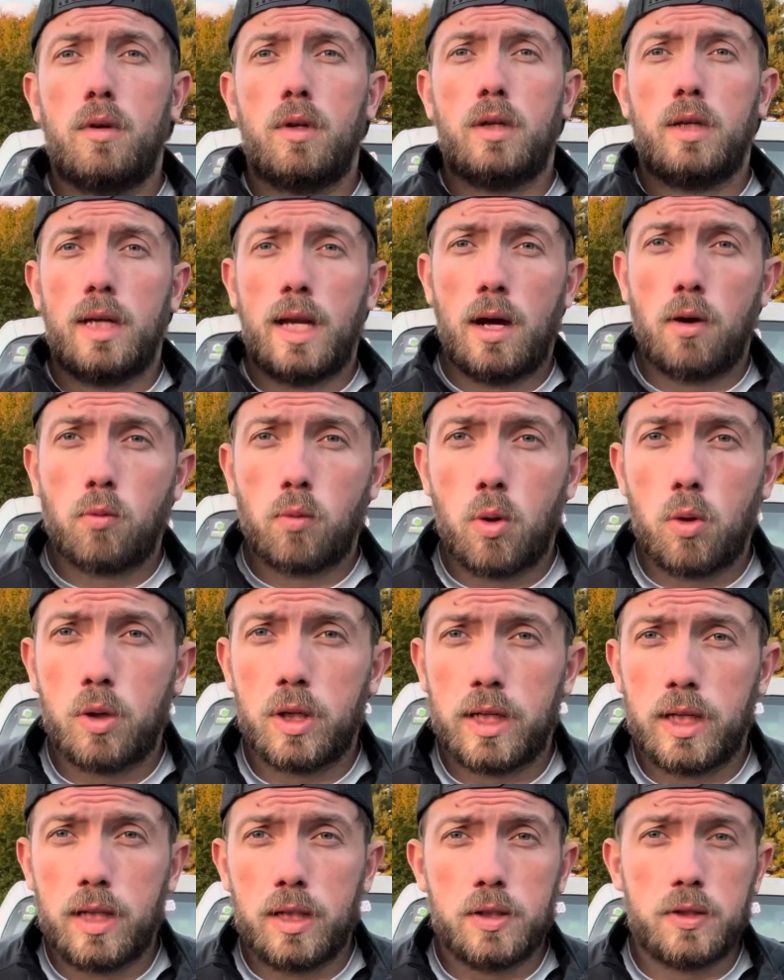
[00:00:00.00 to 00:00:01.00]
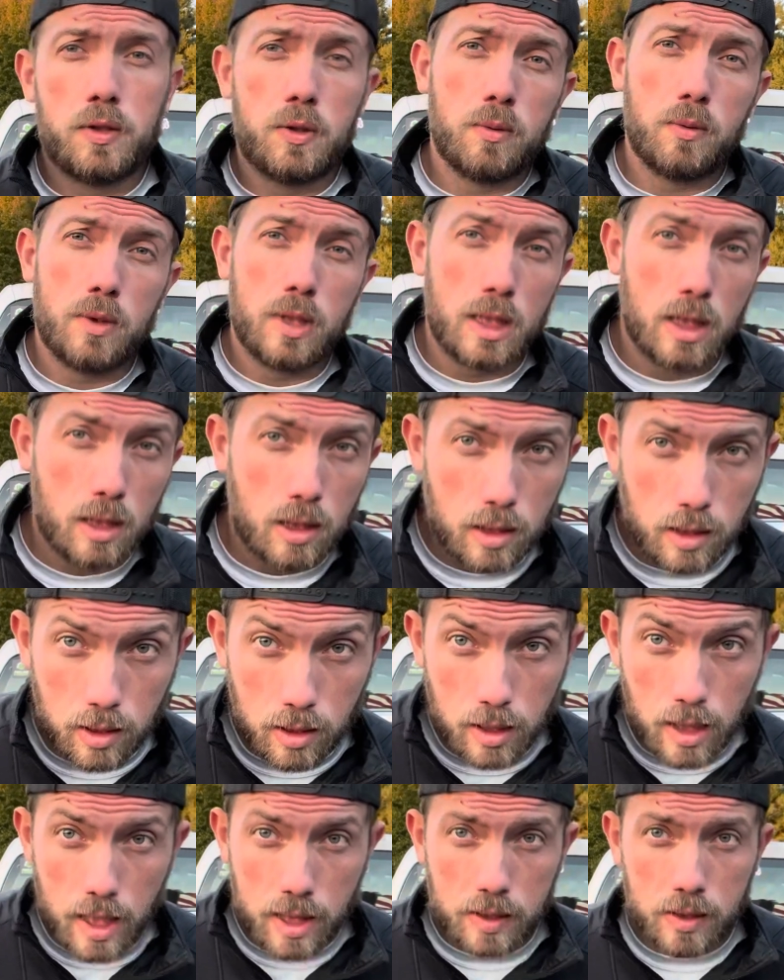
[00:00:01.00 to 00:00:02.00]
Now rolling into the
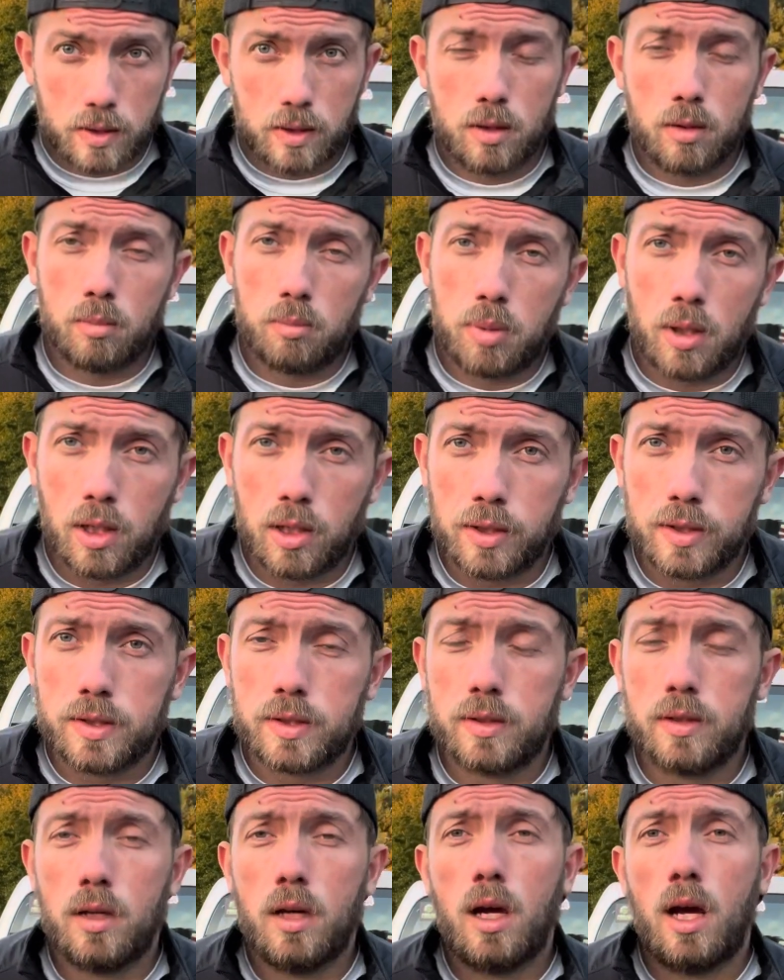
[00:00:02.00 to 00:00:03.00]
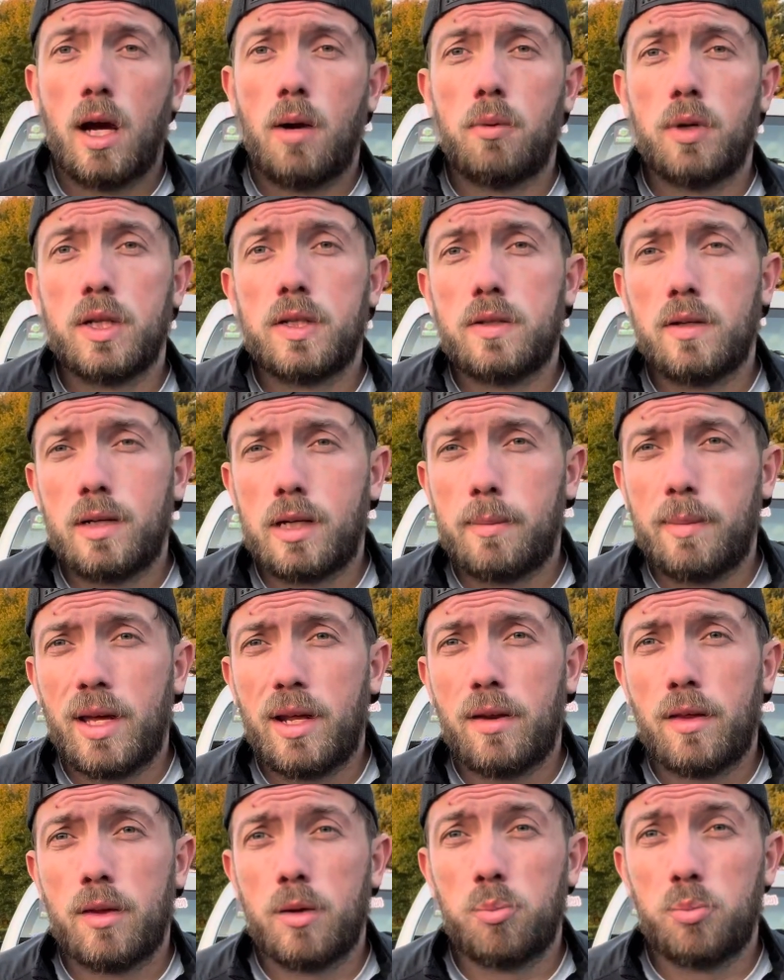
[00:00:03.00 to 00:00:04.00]
next part, I want to talk
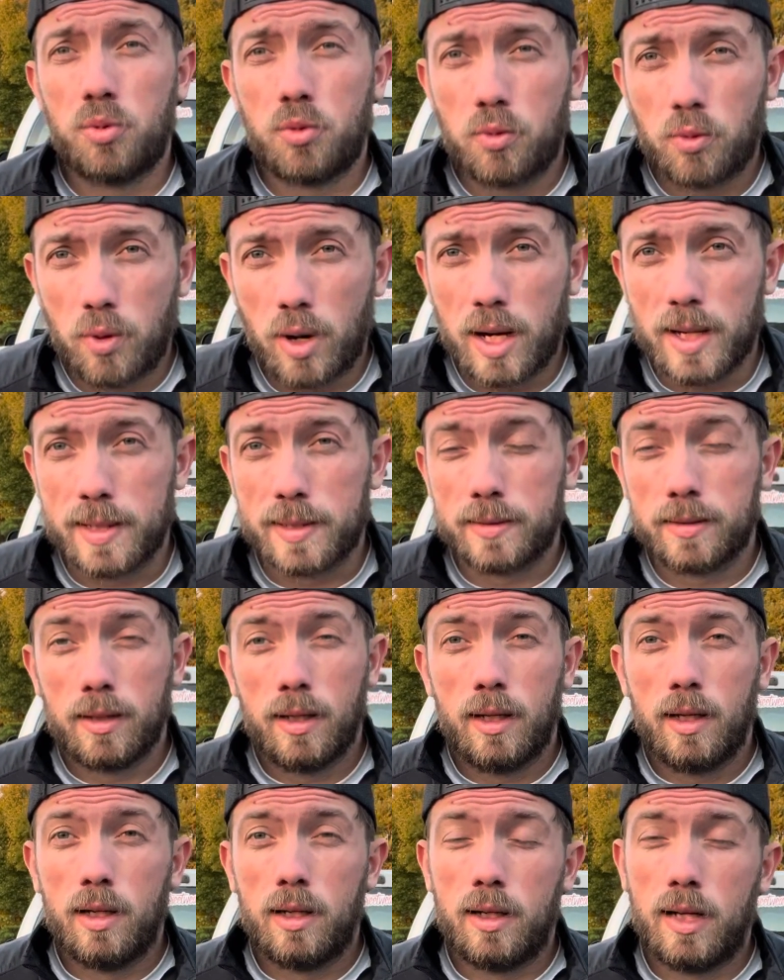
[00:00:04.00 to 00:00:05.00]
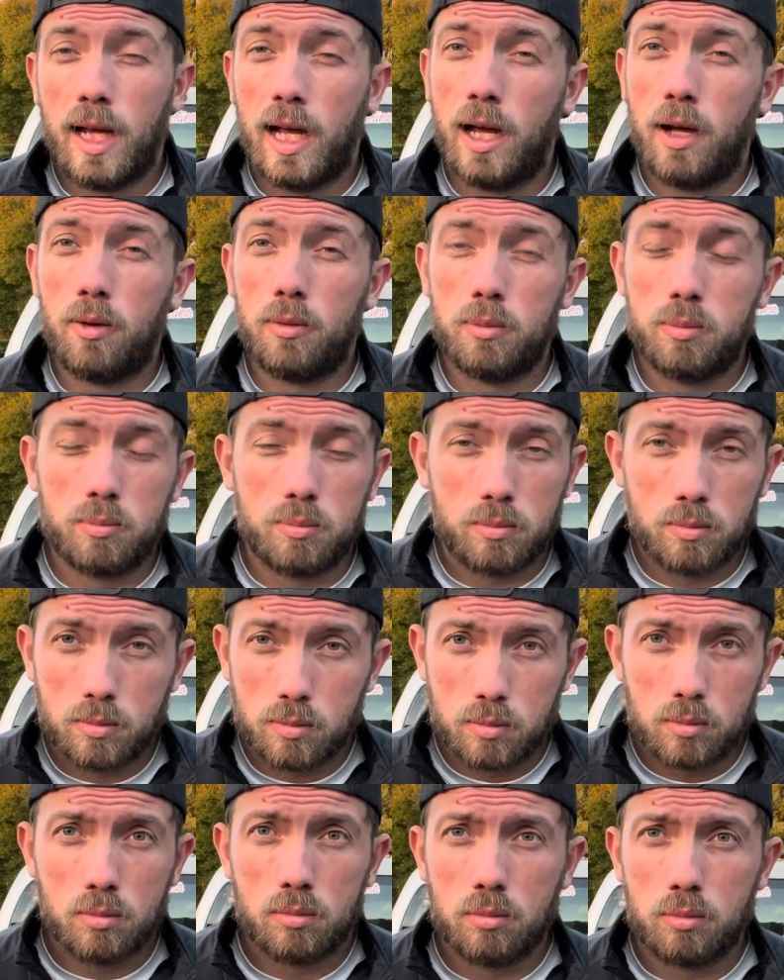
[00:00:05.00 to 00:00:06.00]
about the price. Now,
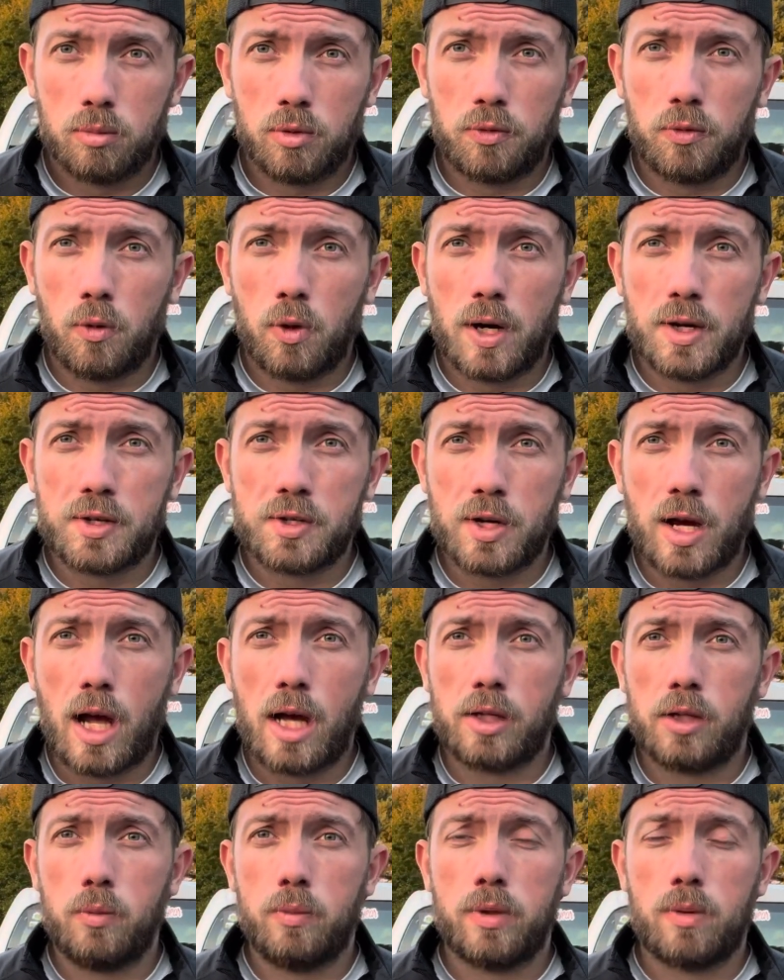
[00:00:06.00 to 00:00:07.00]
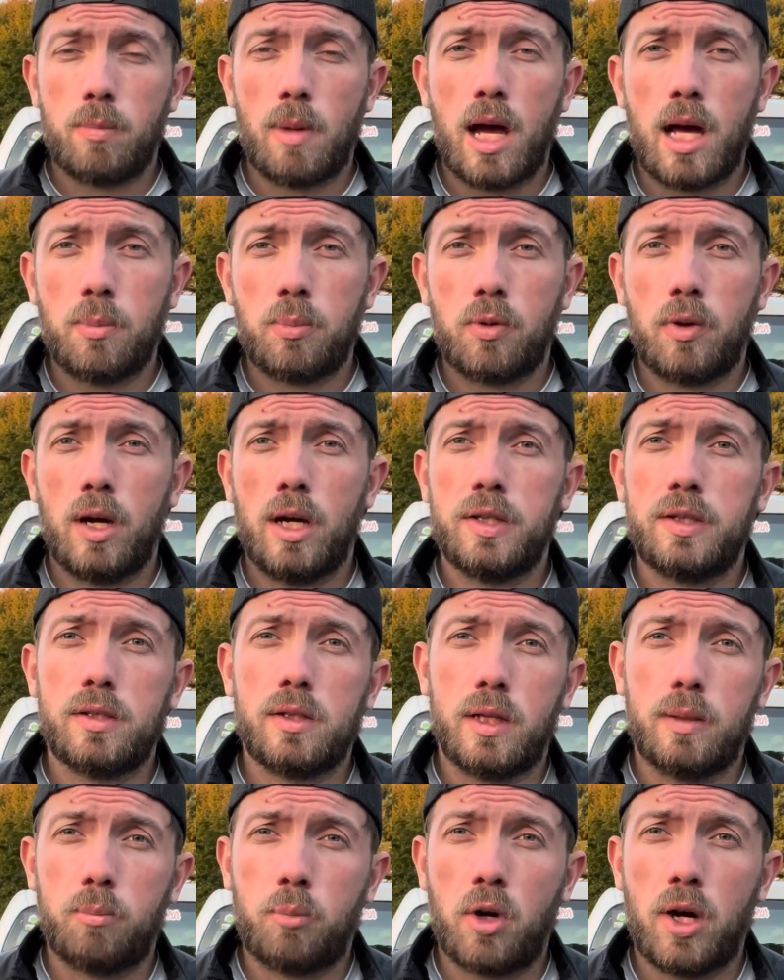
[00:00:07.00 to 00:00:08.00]
before I shock you with my price,
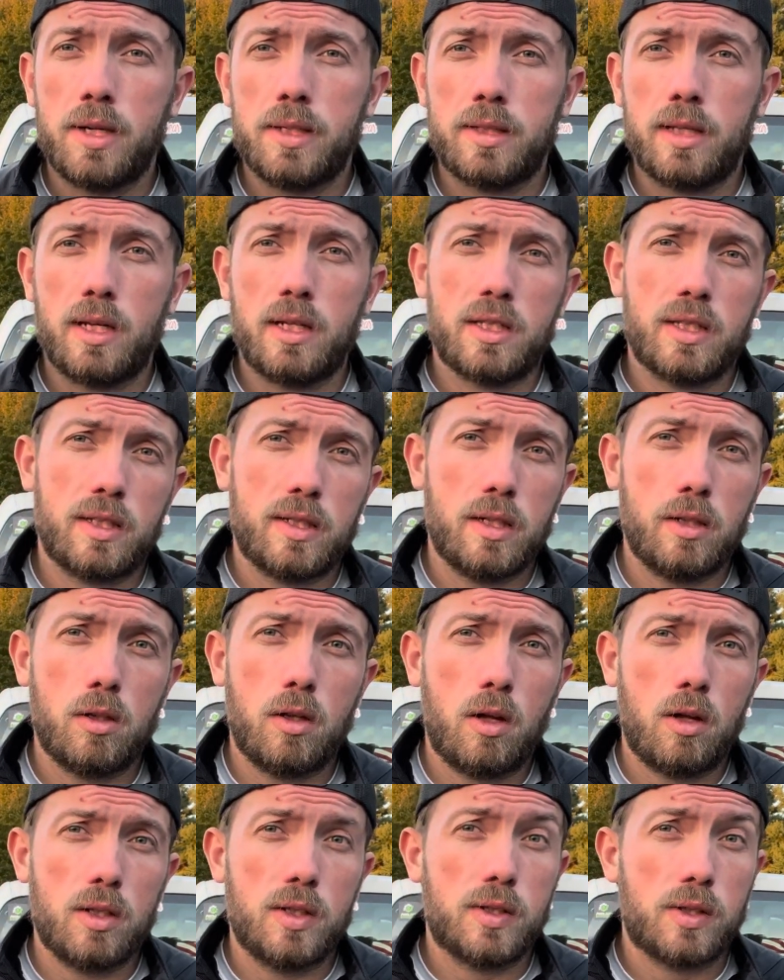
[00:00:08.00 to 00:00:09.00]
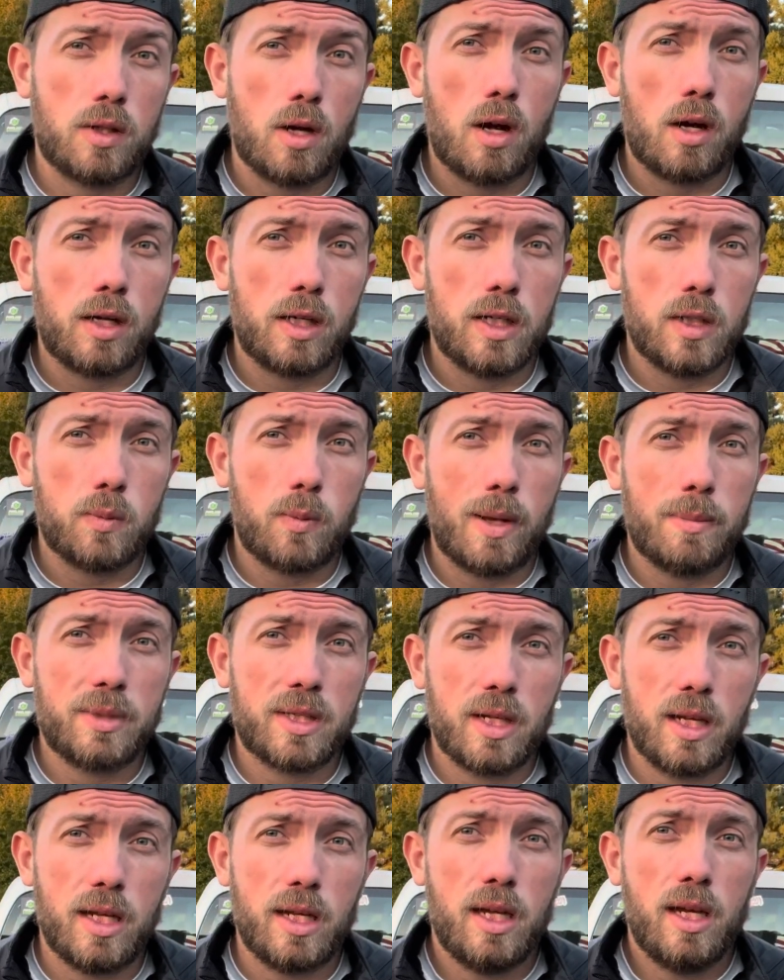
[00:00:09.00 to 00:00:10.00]
the price that is still on Saucony's
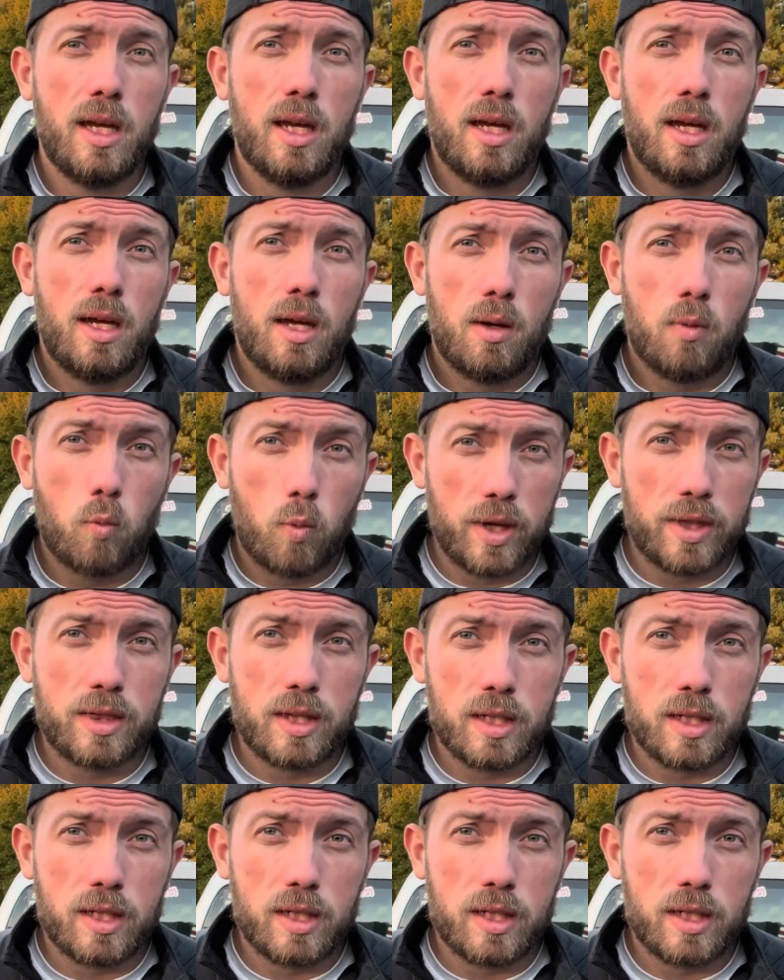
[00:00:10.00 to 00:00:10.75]
website with the